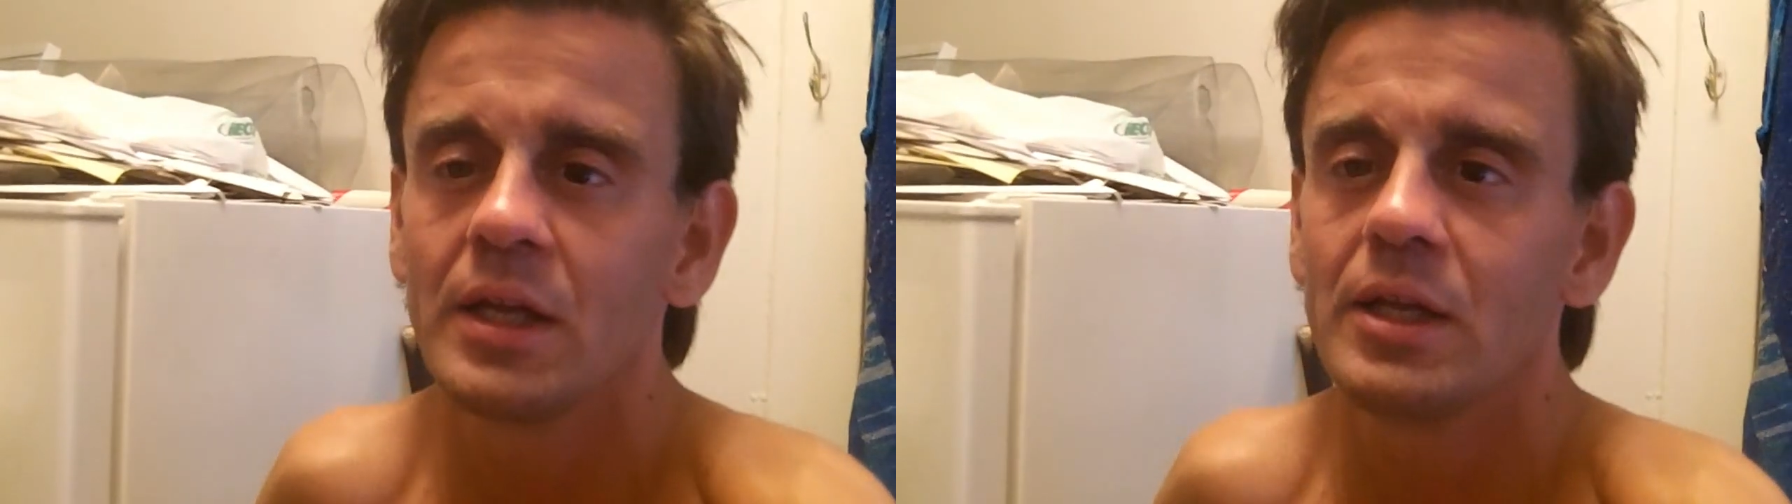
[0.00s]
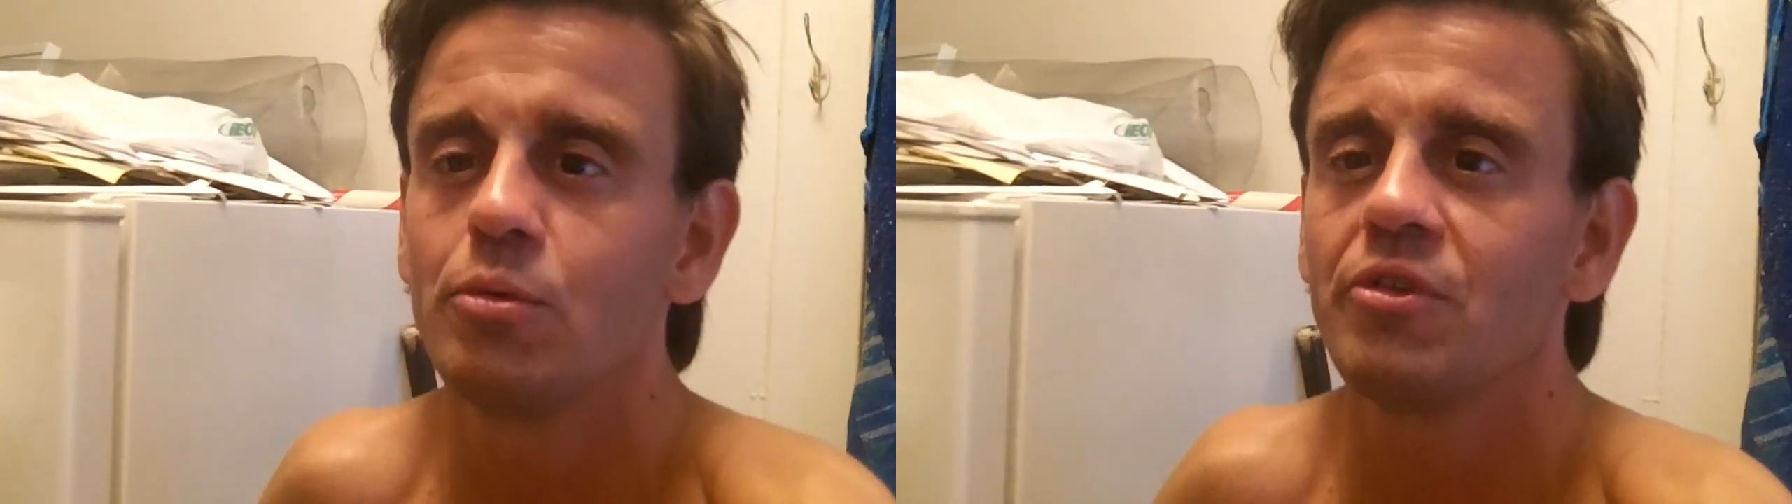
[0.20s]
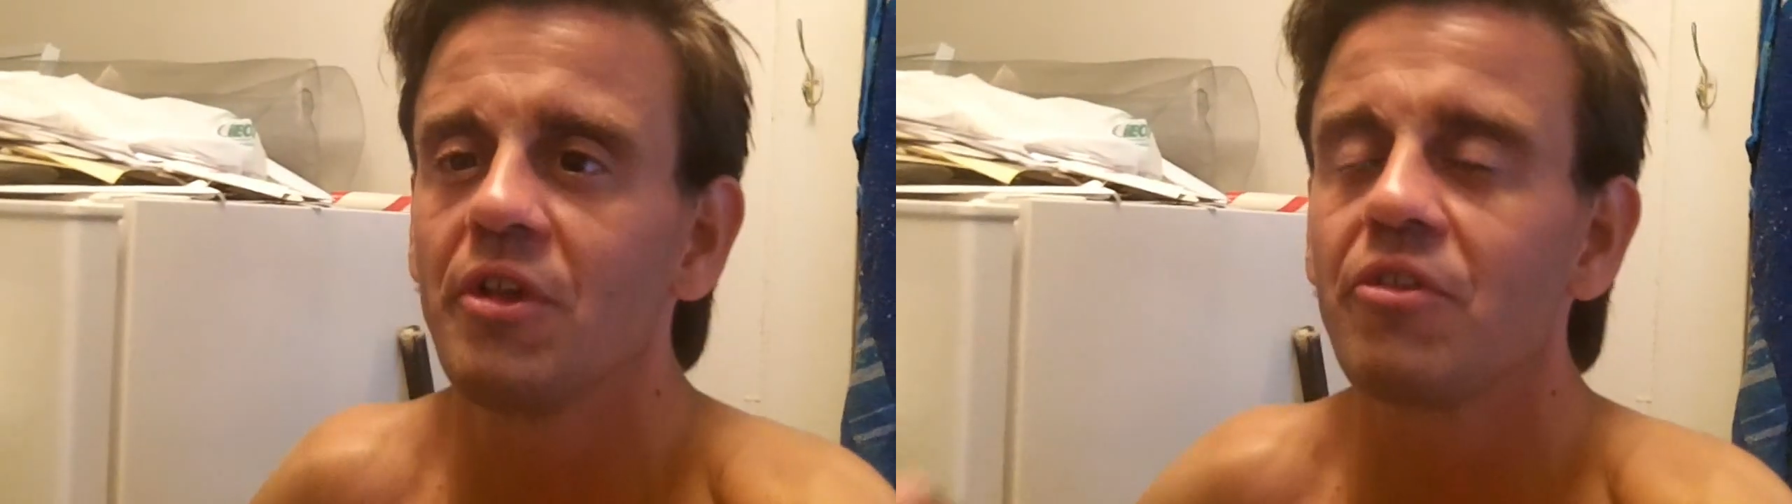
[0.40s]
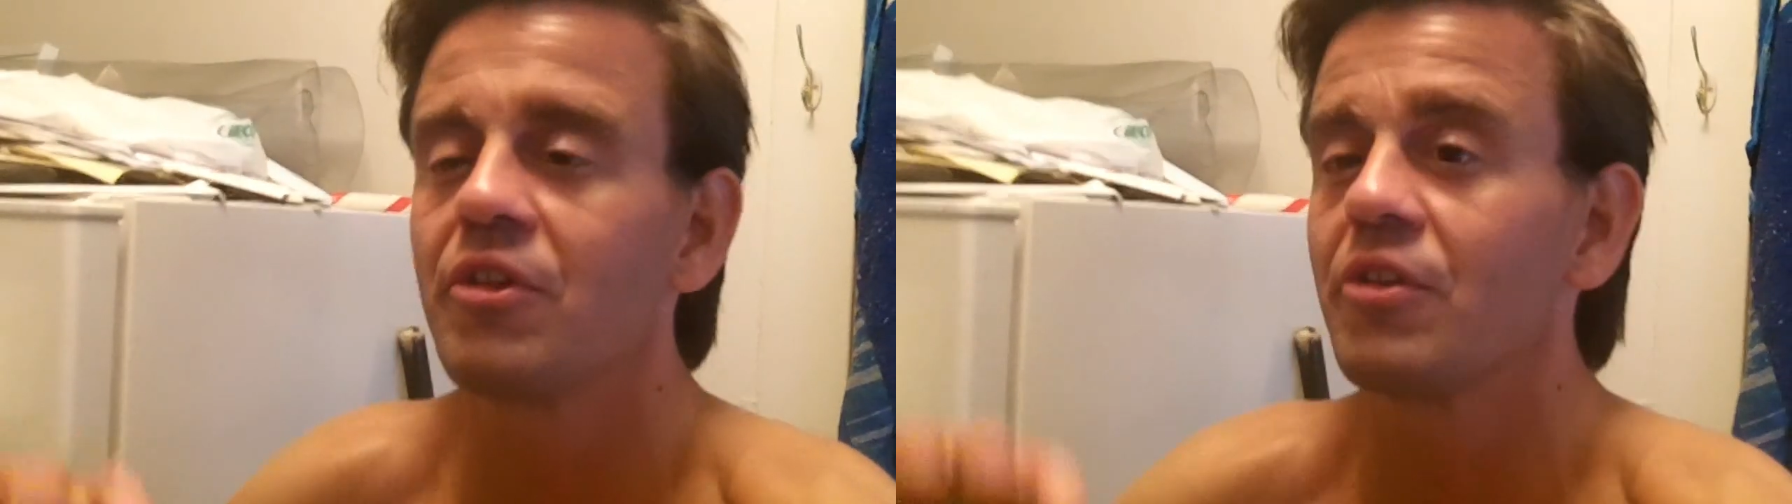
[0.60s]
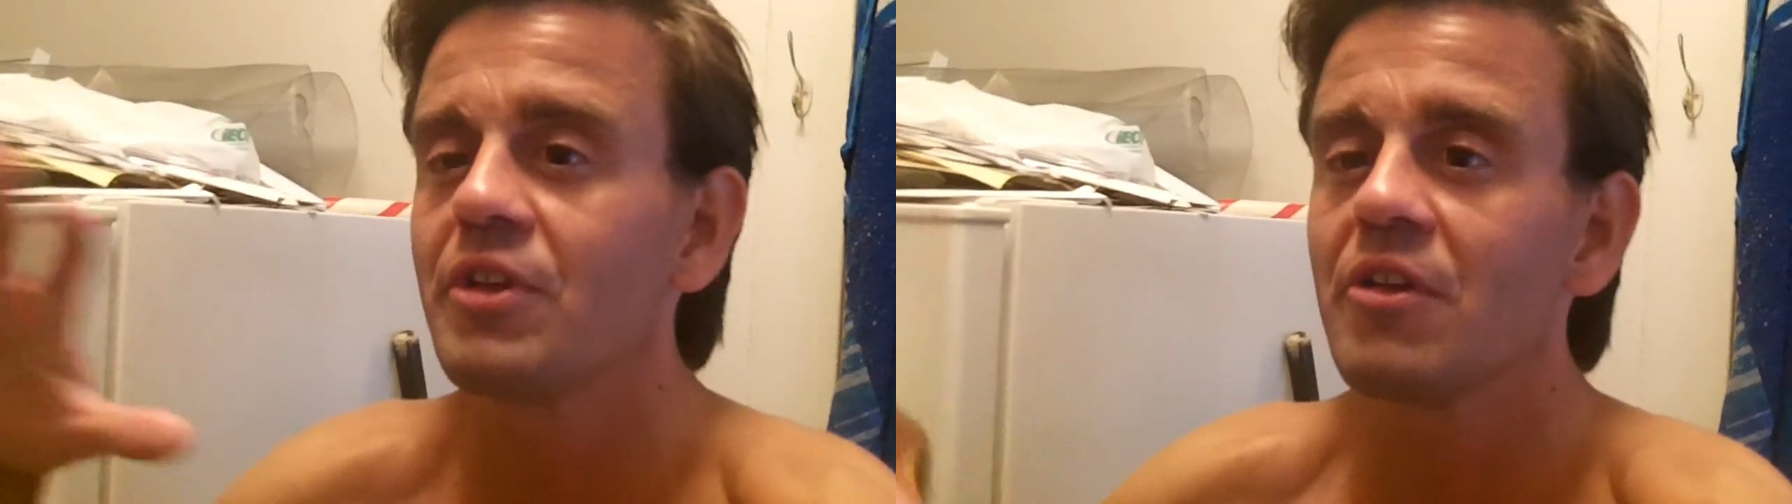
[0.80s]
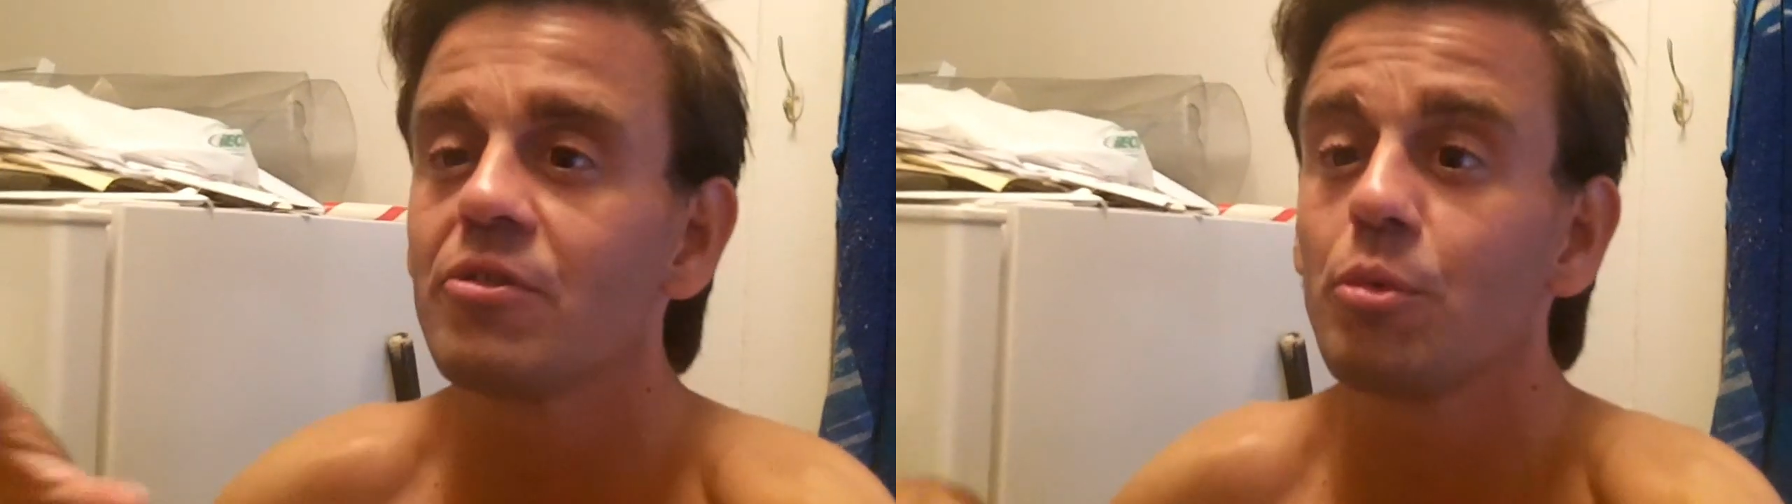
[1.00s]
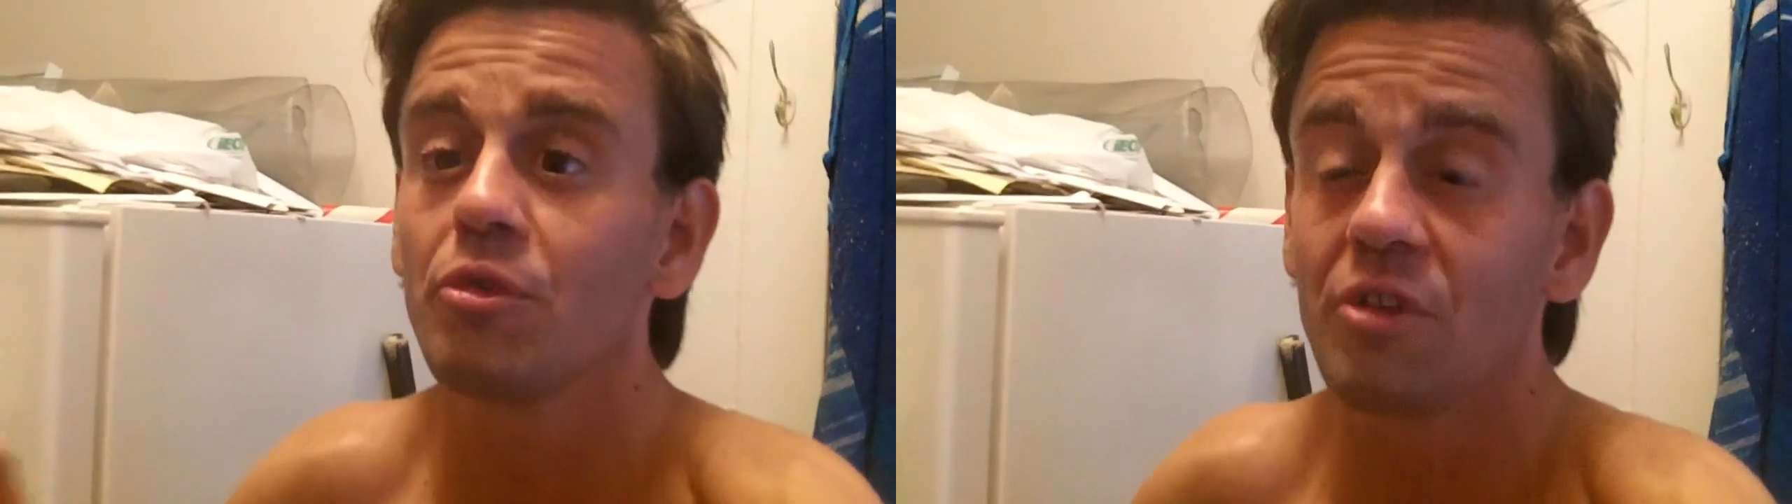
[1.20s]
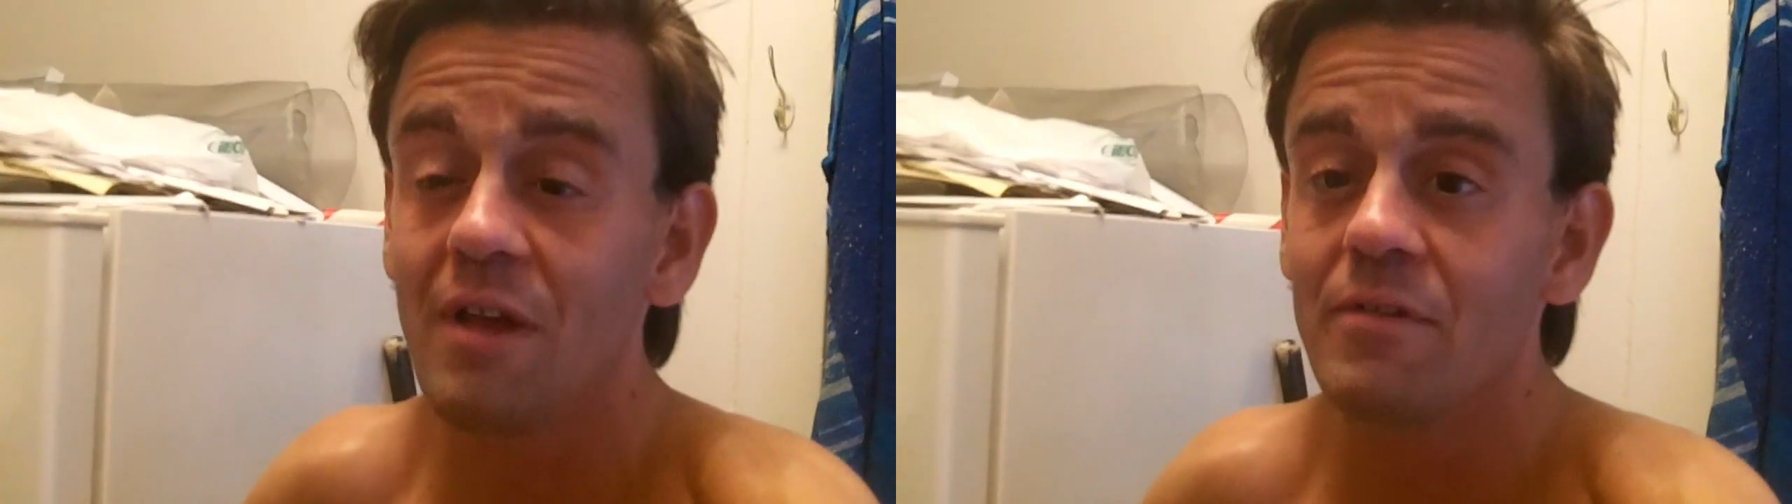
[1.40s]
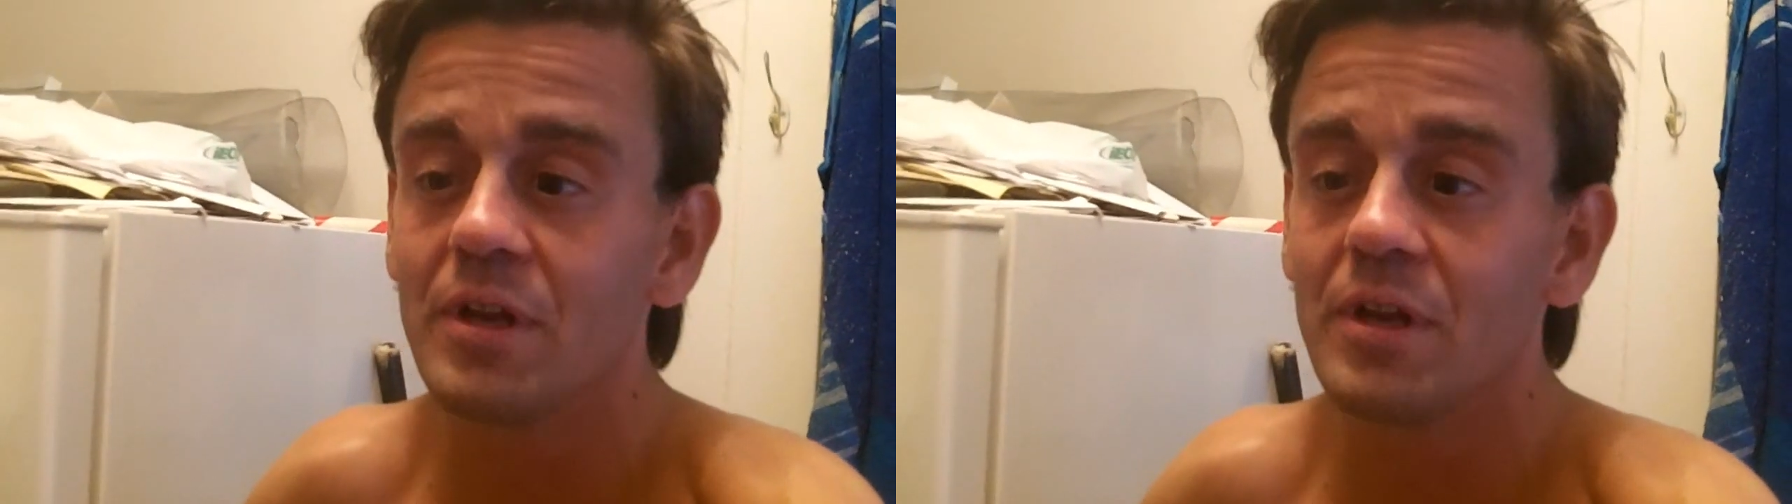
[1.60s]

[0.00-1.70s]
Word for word: he was at 6.7,